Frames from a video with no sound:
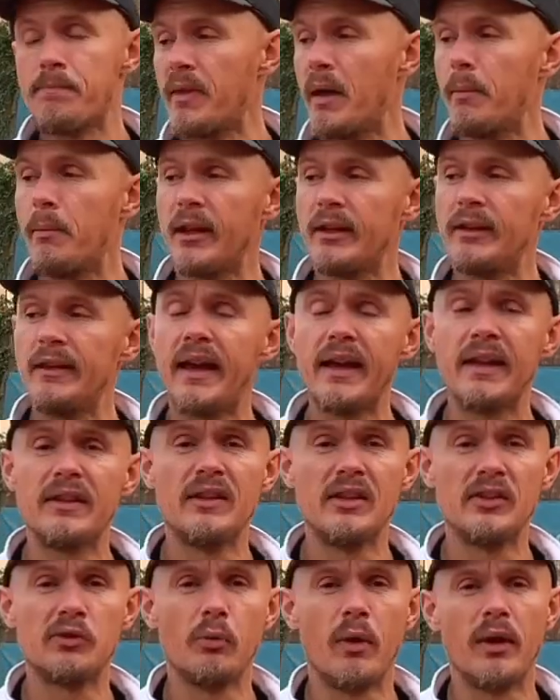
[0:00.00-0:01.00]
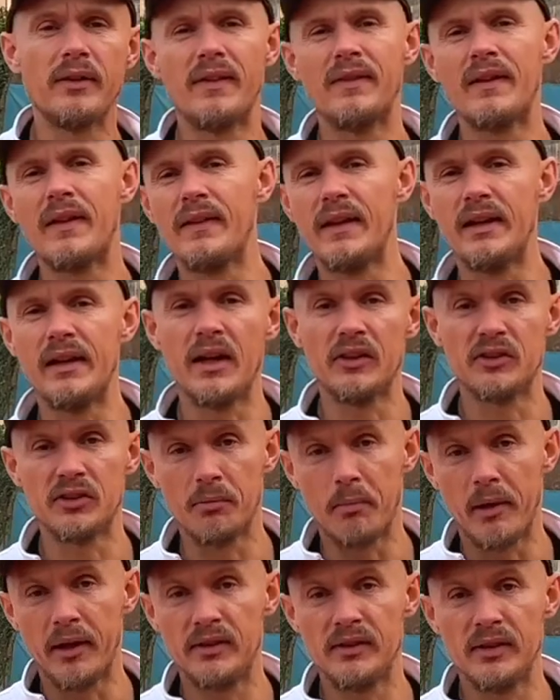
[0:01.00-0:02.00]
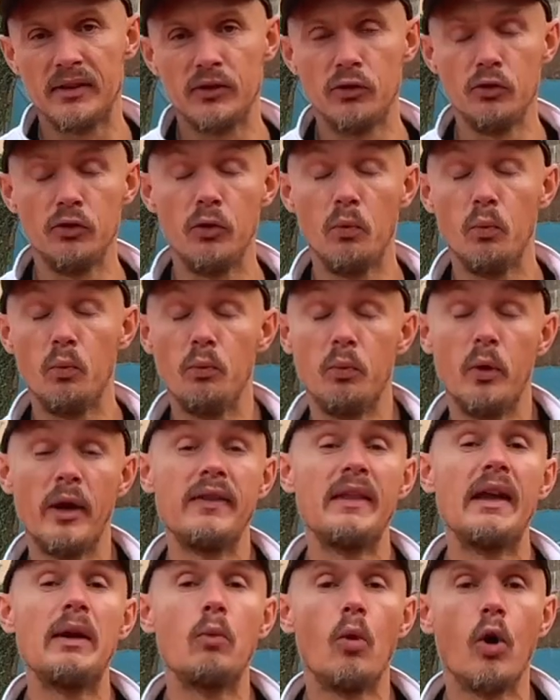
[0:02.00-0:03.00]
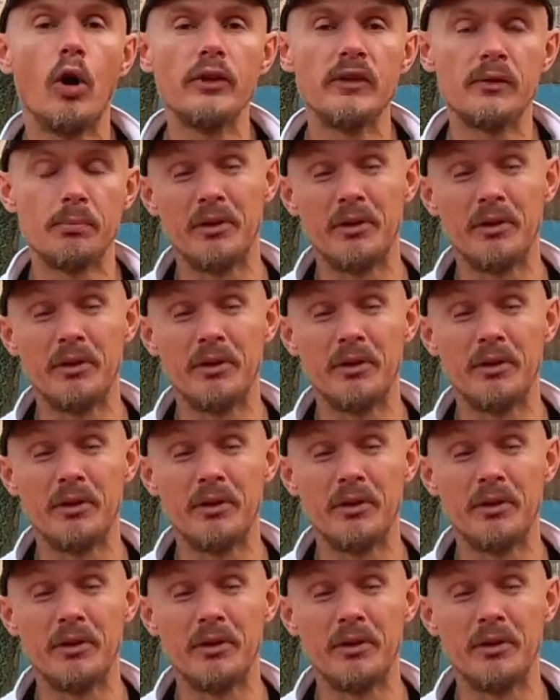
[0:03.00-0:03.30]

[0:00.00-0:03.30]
that might like this one, and then they customize it to the way they want,